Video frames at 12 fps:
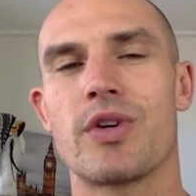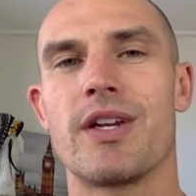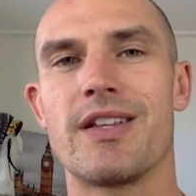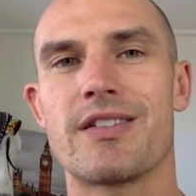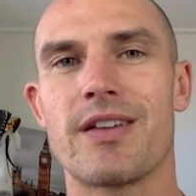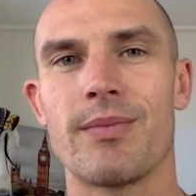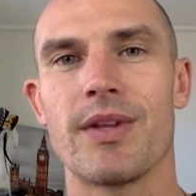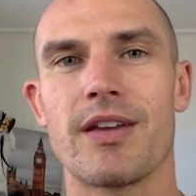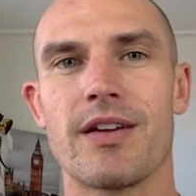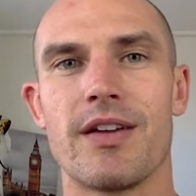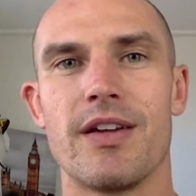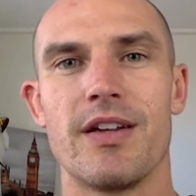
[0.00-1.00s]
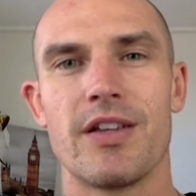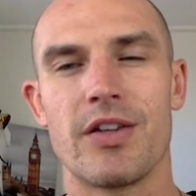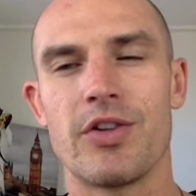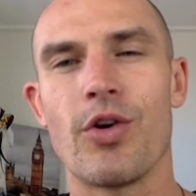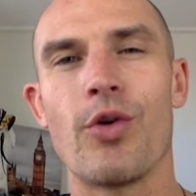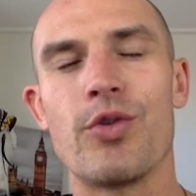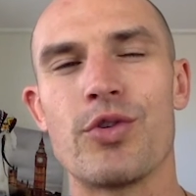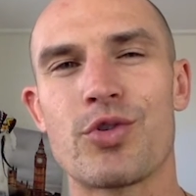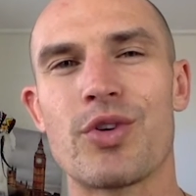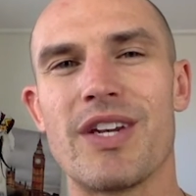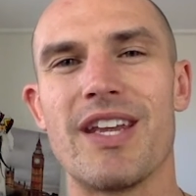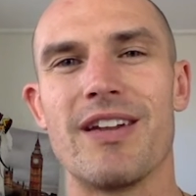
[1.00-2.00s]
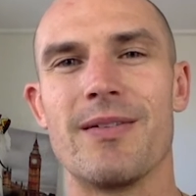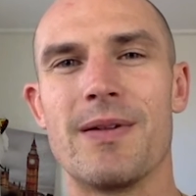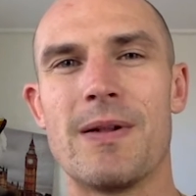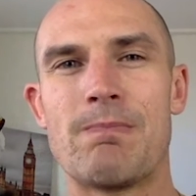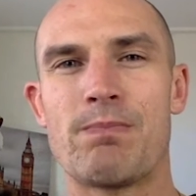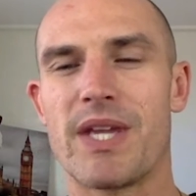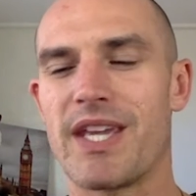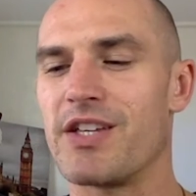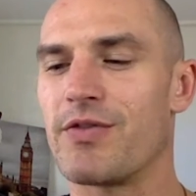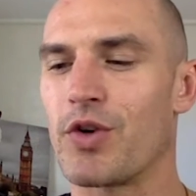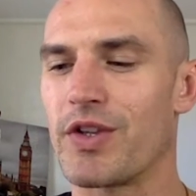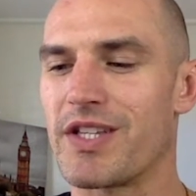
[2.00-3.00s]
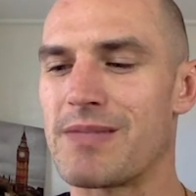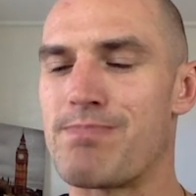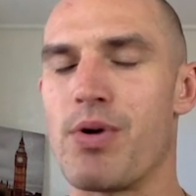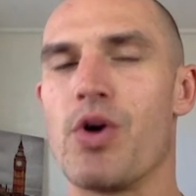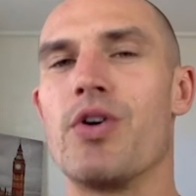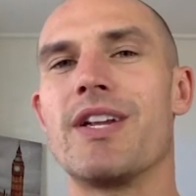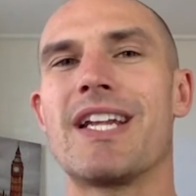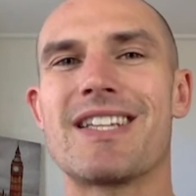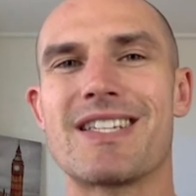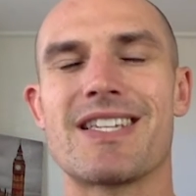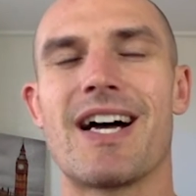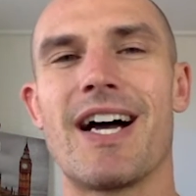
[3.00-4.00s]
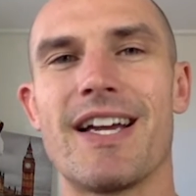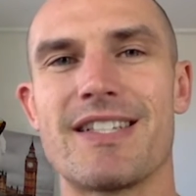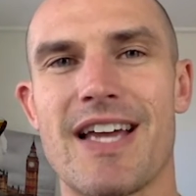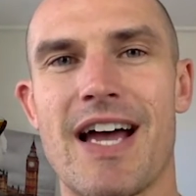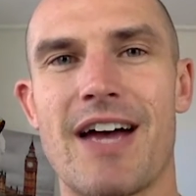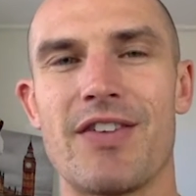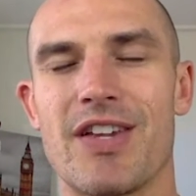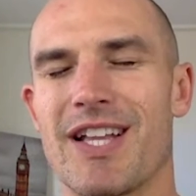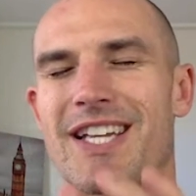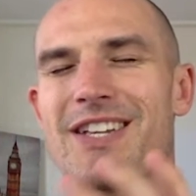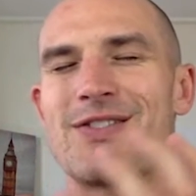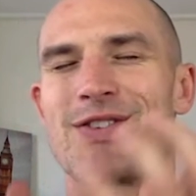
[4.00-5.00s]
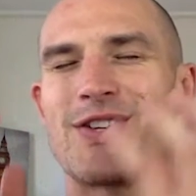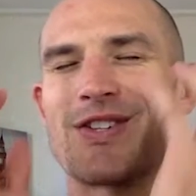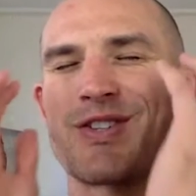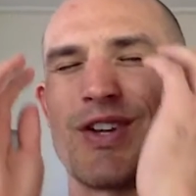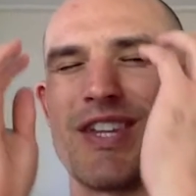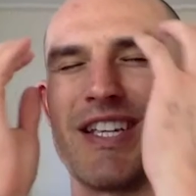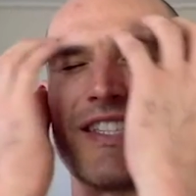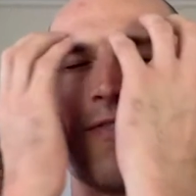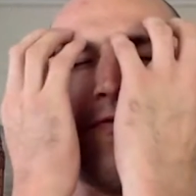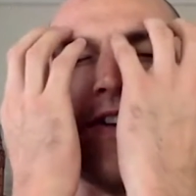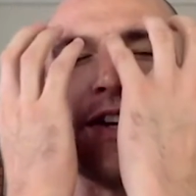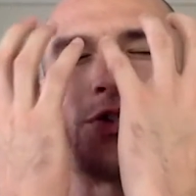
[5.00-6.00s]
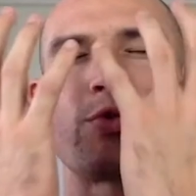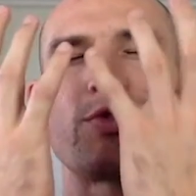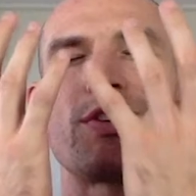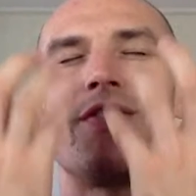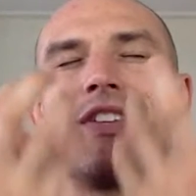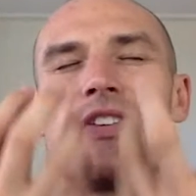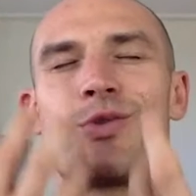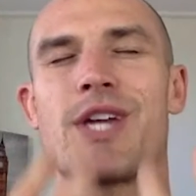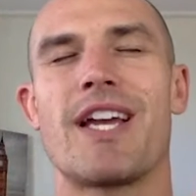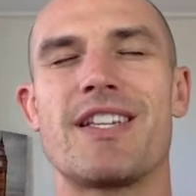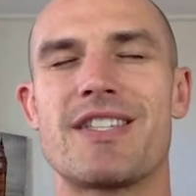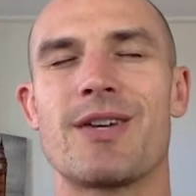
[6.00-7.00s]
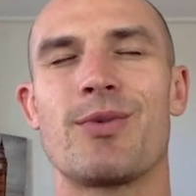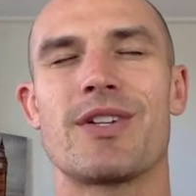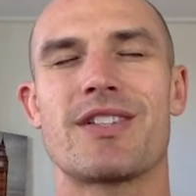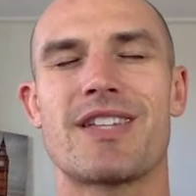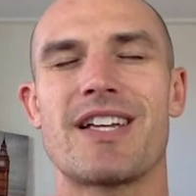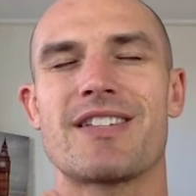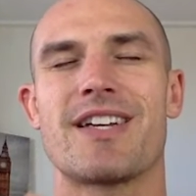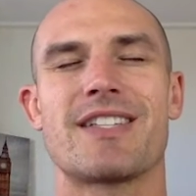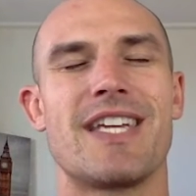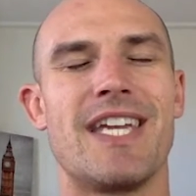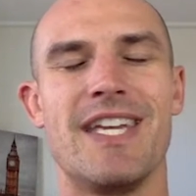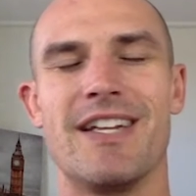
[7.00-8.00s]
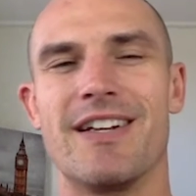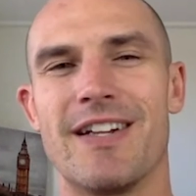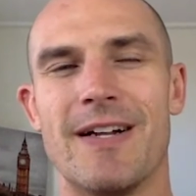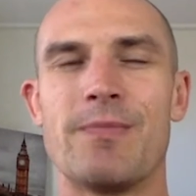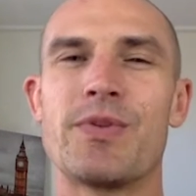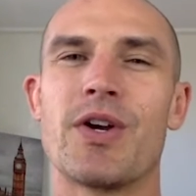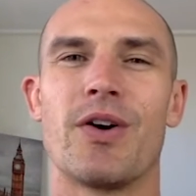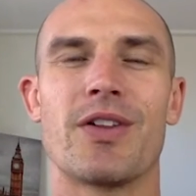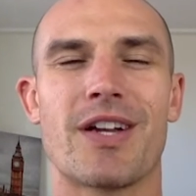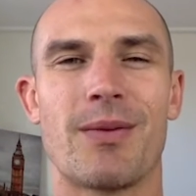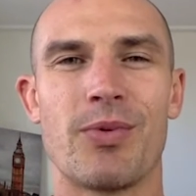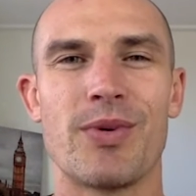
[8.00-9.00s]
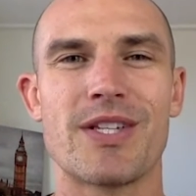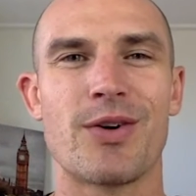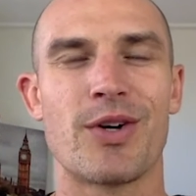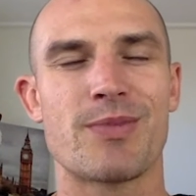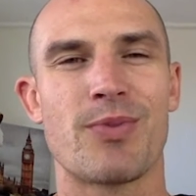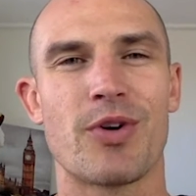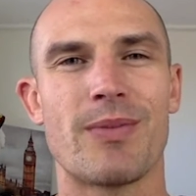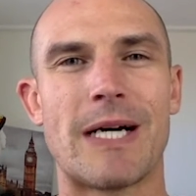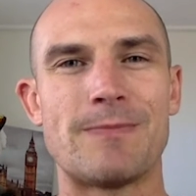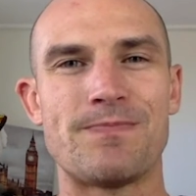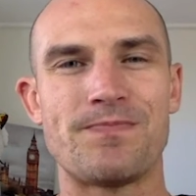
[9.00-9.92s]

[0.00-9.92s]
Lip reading: eat something. You know you shouldn't eat it, but yet you've got this burning desire to have it. It's got the visuals of it, and you're tasting what it tastes like to eat it. You know, a couple of weeks ago I spoke about